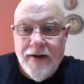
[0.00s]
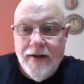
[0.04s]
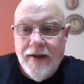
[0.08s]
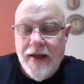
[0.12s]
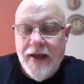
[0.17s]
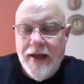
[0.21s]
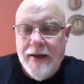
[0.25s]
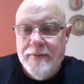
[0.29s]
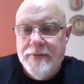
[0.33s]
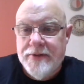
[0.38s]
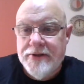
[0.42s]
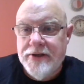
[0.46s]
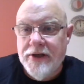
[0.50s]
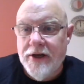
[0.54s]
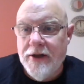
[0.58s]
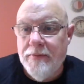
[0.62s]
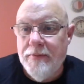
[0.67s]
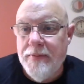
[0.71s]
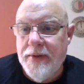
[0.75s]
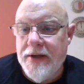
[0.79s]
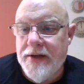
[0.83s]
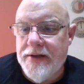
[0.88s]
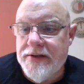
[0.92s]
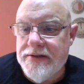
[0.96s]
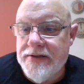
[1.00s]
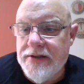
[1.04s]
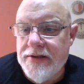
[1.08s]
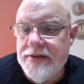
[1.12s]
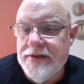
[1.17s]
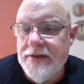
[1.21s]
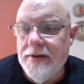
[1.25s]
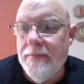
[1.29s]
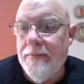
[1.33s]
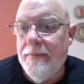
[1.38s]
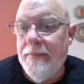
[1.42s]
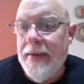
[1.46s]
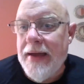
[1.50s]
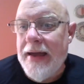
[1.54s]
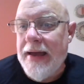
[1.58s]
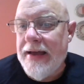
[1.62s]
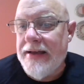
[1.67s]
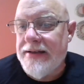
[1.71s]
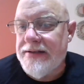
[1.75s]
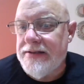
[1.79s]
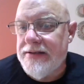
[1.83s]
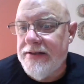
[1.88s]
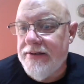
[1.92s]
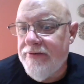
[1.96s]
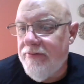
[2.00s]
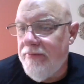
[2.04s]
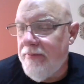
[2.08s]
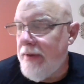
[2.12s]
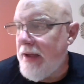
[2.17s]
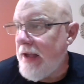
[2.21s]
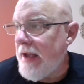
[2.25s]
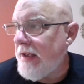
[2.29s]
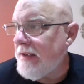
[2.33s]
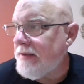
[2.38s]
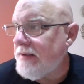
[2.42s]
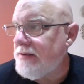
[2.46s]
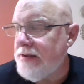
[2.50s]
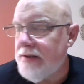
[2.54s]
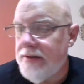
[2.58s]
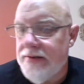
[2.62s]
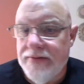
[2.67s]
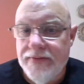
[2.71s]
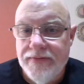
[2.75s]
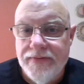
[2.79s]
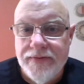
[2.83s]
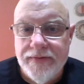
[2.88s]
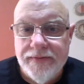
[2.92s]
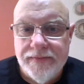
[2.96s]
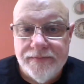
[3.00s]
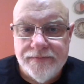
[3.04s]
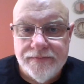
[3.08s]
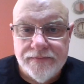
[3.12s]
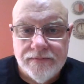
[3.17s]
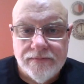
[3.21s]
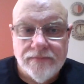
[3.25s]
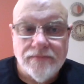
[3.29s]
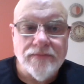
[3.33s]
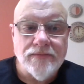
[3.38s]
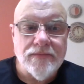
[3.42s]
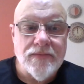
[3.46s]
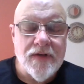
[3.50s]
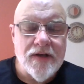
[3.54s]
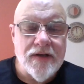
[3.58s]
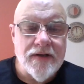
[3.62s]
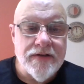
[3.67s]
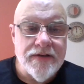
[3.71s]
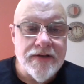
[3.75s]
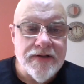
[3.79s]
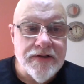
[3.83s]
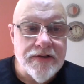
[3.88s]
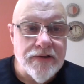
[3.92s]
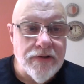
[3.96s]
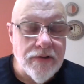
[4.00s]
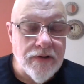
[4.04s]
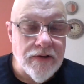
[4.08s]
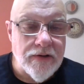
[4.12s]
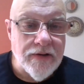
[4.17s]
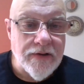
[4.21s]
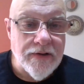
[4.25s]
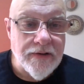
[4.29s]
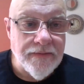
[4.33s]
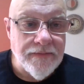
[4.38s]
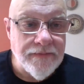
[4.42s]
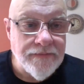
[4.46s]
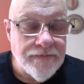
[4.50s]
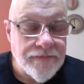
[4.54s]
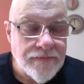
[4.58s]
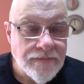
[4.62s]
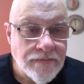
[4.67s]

Amazon being such a massive concern